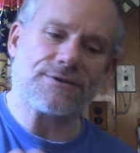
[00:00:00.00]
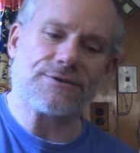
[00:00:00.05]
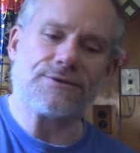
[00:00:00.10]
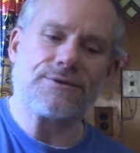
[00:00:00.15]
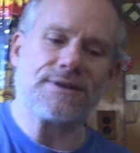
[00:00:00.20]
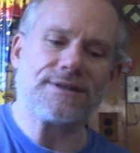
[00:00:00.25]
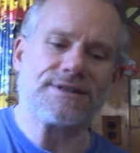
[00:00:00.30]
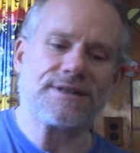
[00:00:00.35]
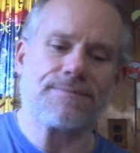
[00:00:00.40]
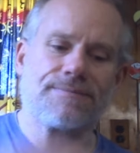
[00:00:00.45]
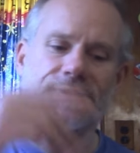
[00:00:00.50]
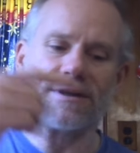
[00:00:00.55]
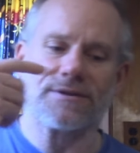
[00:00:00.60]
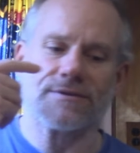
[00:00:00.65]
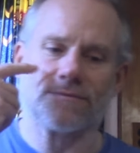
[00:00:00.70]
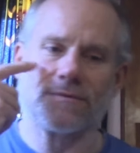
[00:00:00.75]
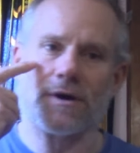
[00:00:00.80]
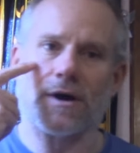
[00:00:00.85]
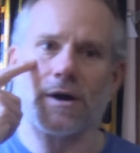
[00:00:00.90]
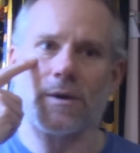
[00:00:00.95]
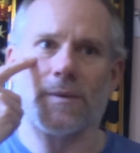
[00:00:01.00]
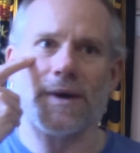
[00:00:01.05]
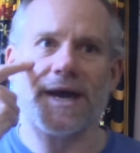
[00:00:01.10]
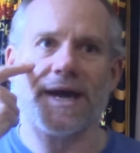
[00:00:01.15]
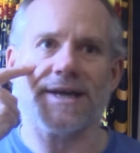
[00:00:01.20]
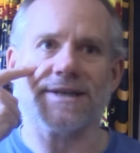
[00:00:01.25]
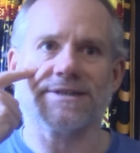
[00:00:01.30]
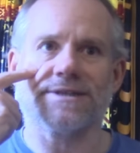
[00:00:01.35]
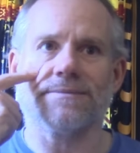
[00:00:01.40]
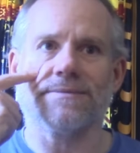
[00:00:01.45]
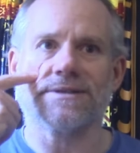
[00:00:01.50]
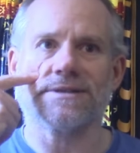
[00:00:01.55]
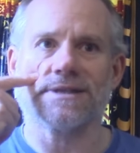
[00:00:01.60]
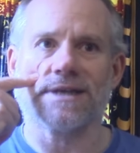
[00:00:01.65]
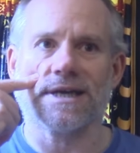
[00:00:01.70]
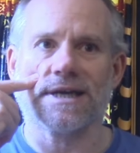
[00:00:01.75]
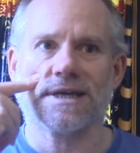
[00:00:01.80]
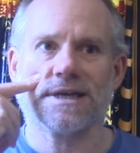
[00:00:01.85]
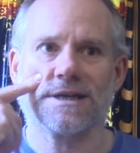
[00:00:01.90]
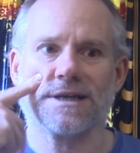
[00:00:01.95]
doing something the wrong way. It's almost
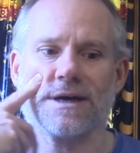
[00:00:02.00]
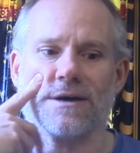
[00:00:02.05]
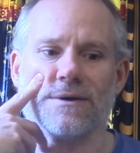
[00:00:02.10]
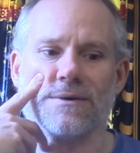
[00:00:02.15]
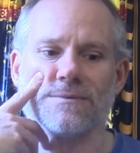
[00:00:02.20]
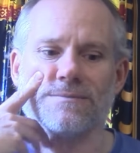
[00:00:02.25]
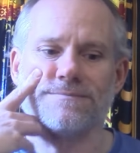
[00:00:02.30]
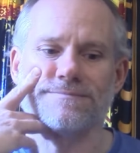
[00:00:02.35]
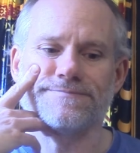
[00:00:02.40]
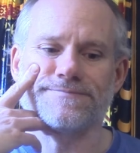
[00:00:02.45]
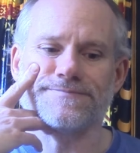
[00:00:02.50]
like, you know,